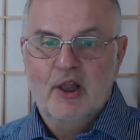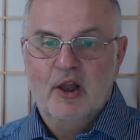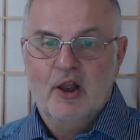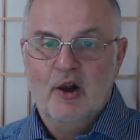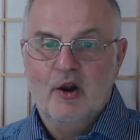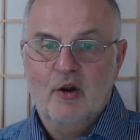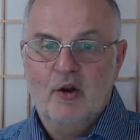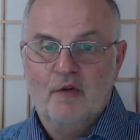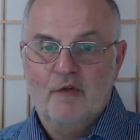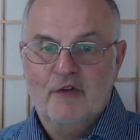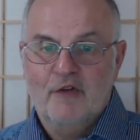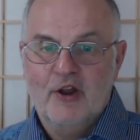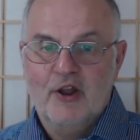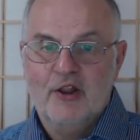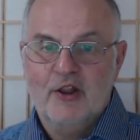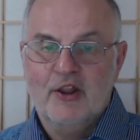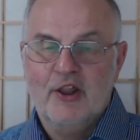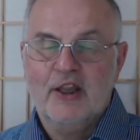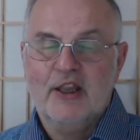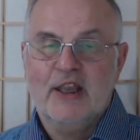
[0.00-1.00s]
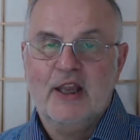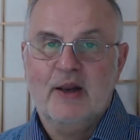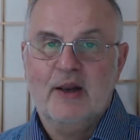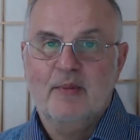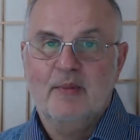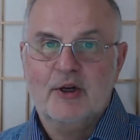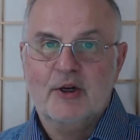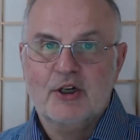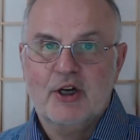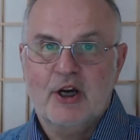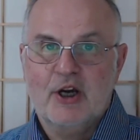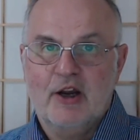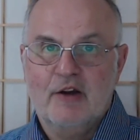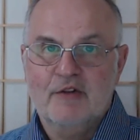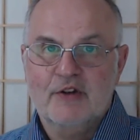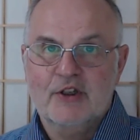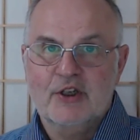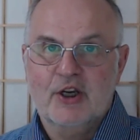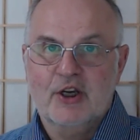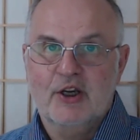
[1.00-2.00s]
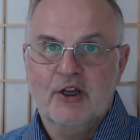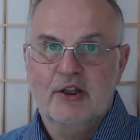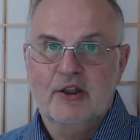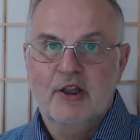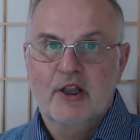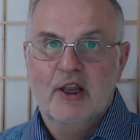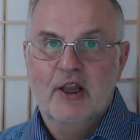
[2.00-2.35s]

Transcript: a lot further, get a much higher return.